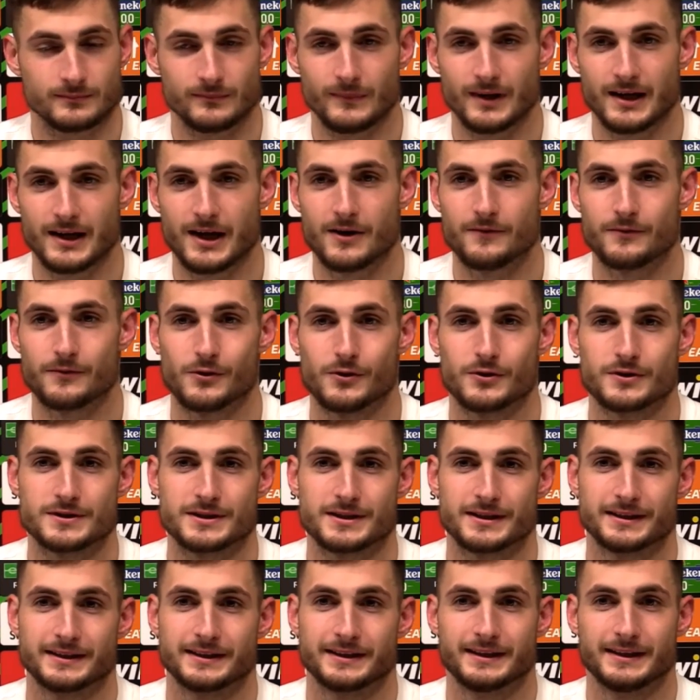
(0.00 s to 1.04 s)
Yeah, of course.
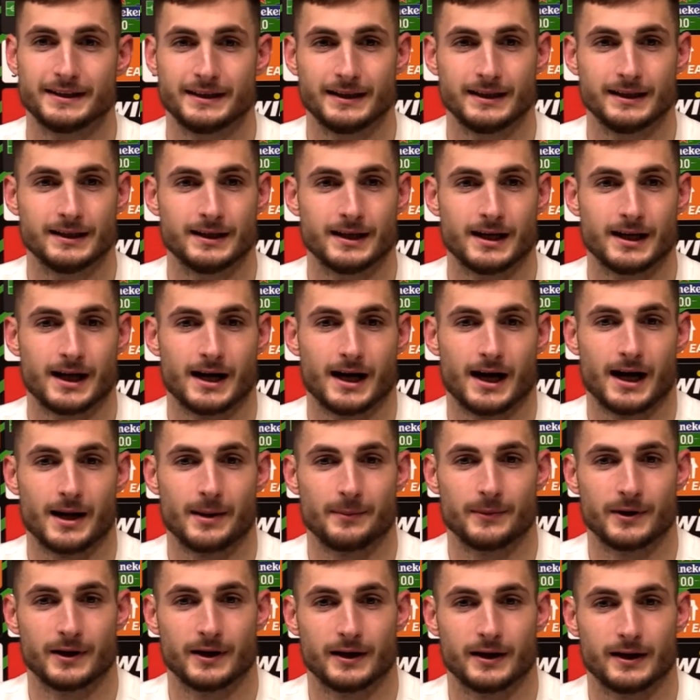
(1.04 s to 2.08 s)
I
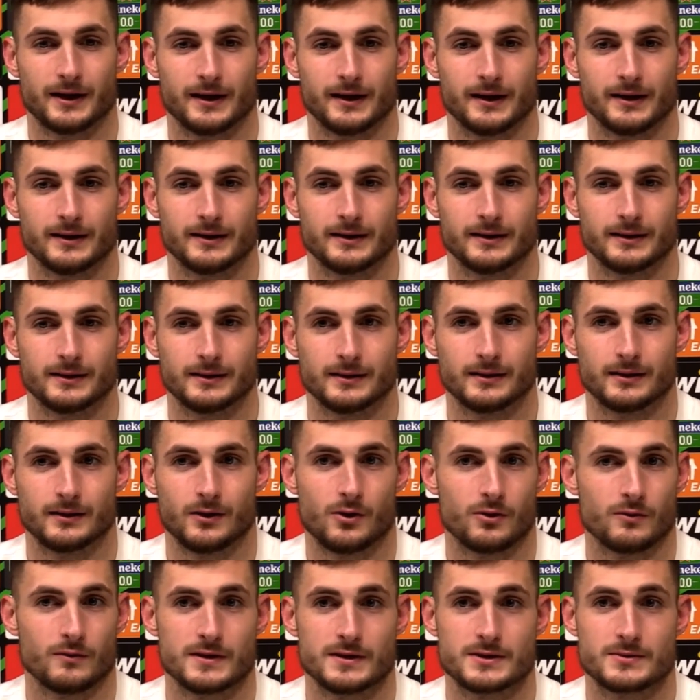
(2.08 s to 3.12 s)
I'm uh,
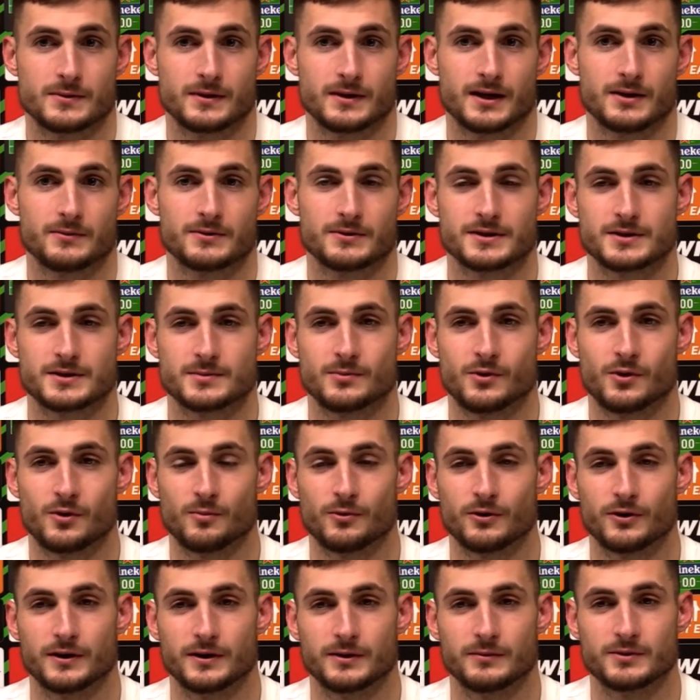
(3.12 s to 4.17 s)
always when I was a small
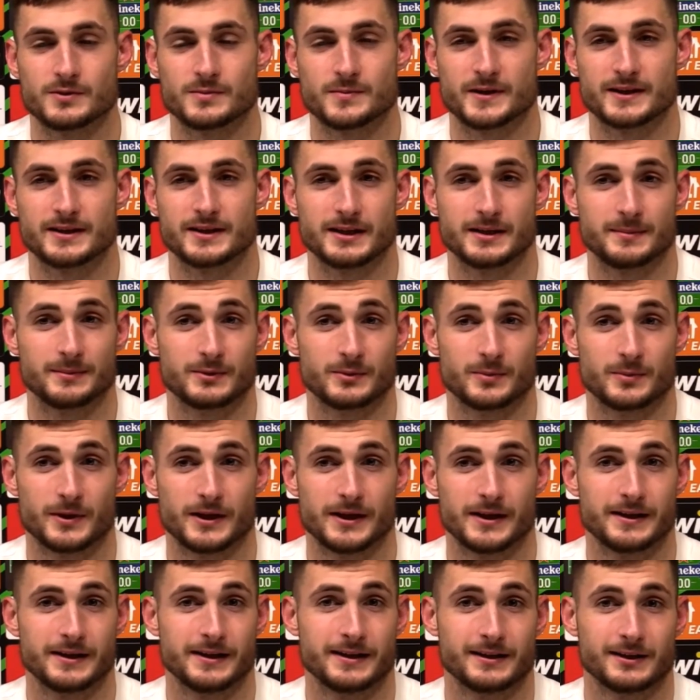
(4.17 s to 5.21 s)
boy, it was my dream to play
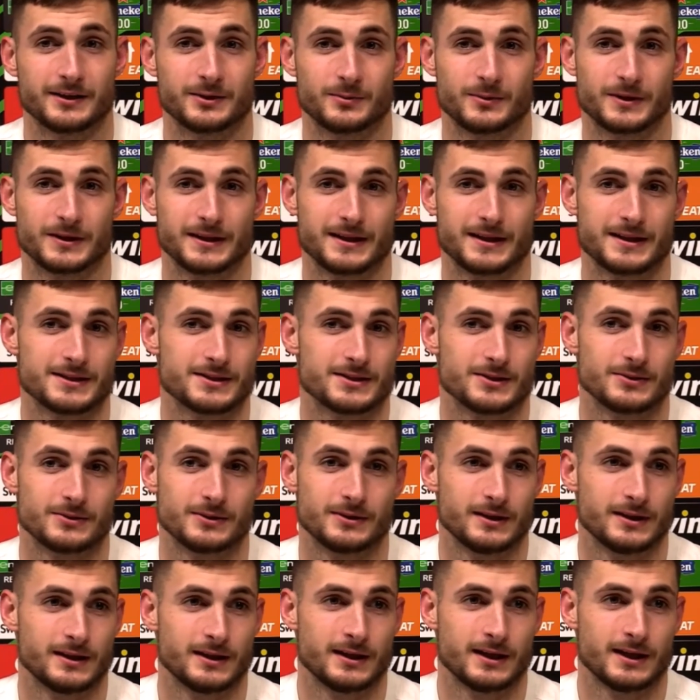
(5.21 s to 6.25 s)
in England one day. So
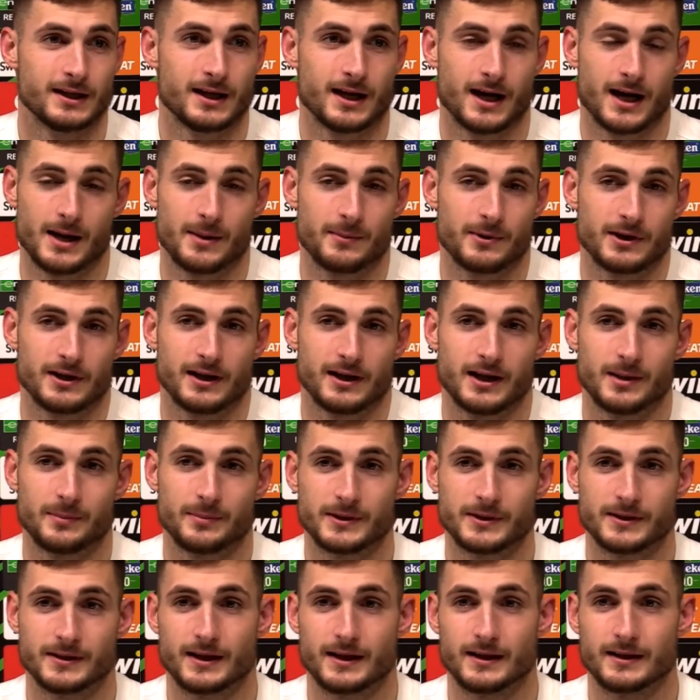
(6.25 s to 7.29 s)
I'm really
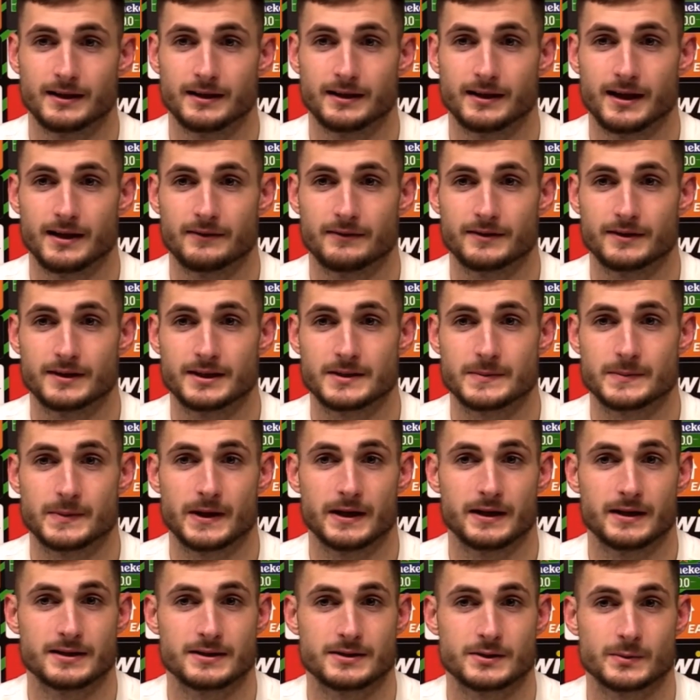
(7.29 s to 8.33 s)
happy that I have the
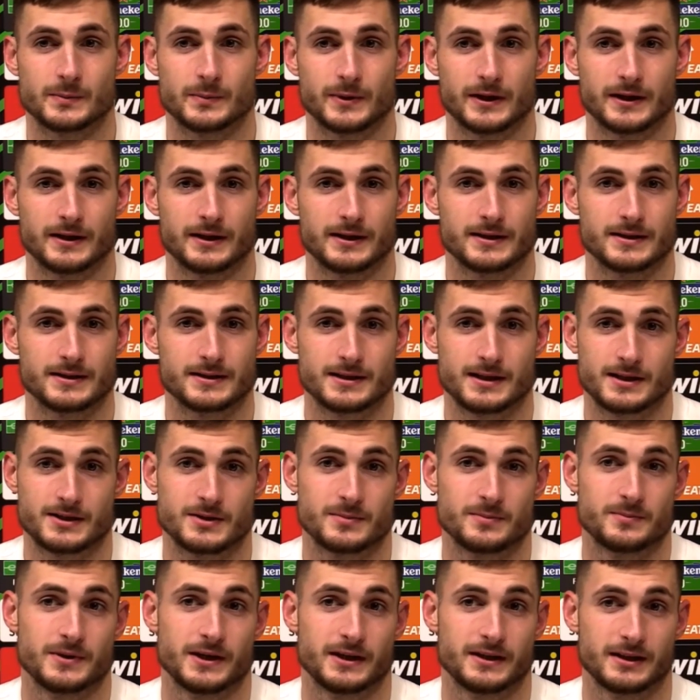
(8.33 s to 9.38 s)
experience to play against such a
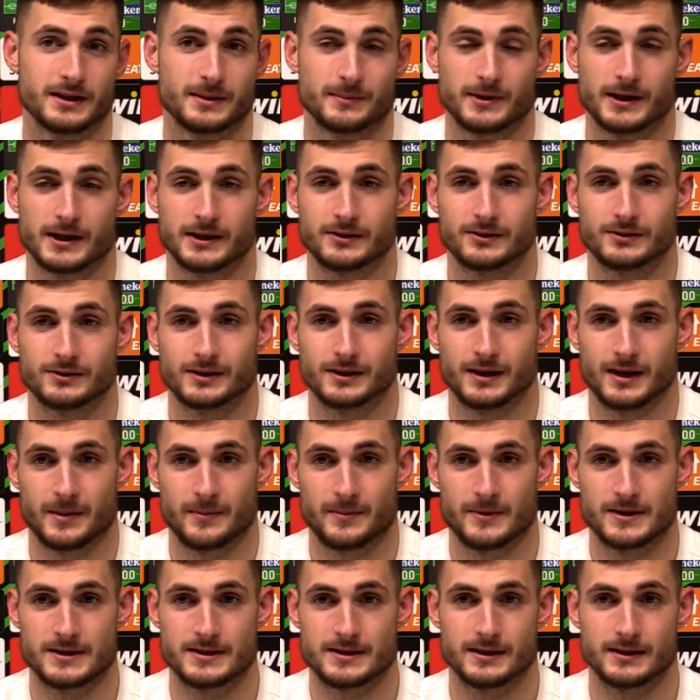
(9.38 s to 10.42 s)
big team like
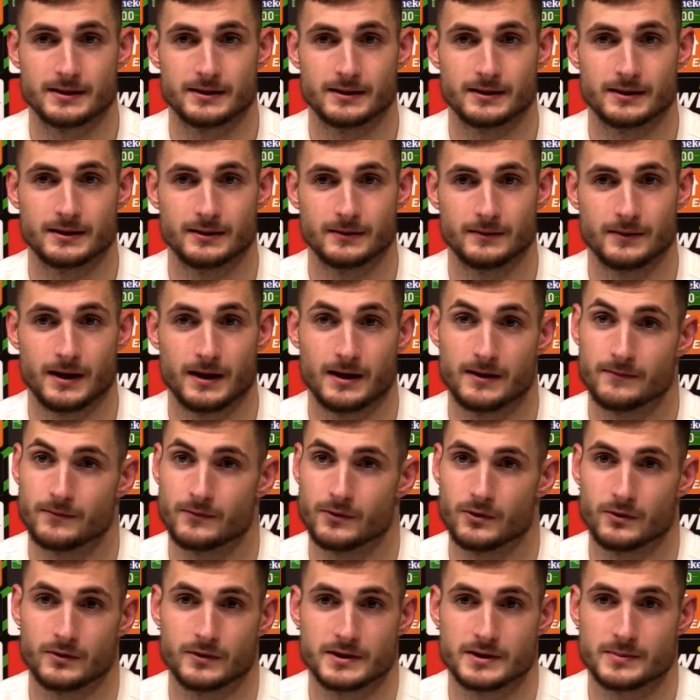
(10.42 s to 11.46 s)
Tottenham is, and uh, I have
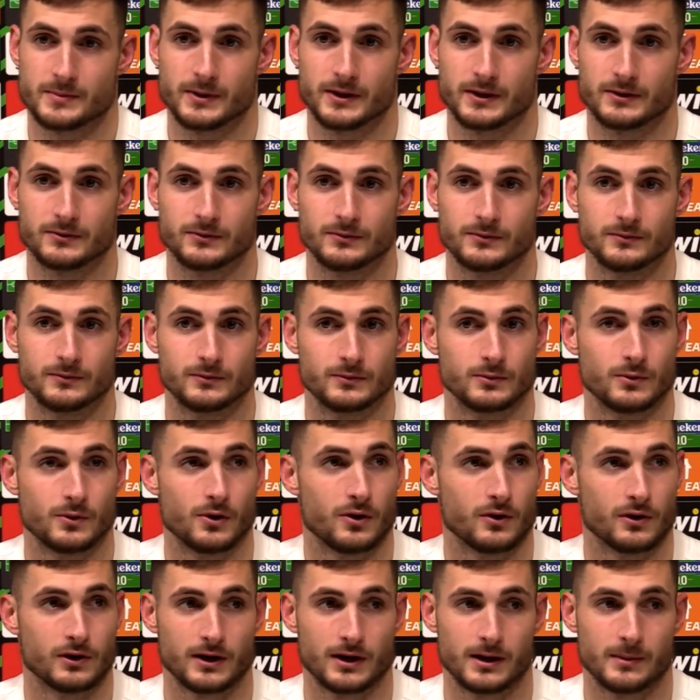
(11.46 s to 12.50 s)
all respect to to
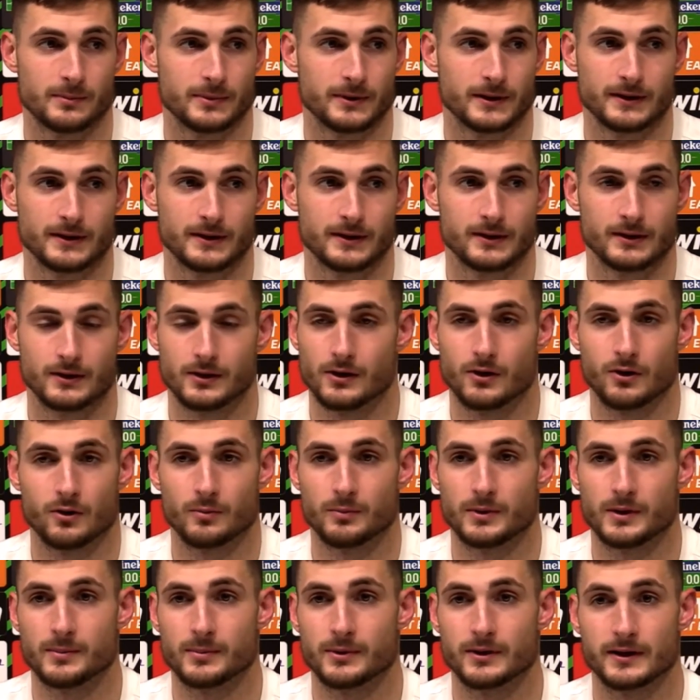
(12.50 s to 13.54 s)
whole club and uh, all
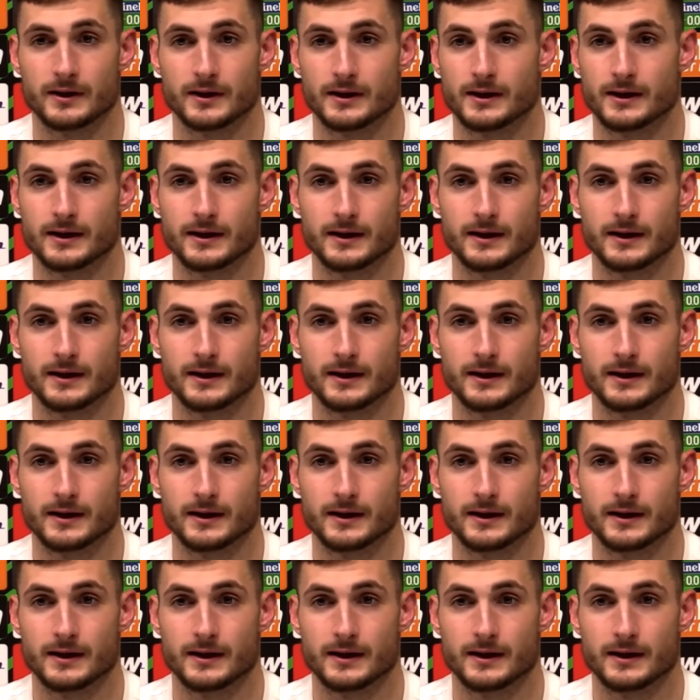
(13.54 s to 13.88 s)
people here.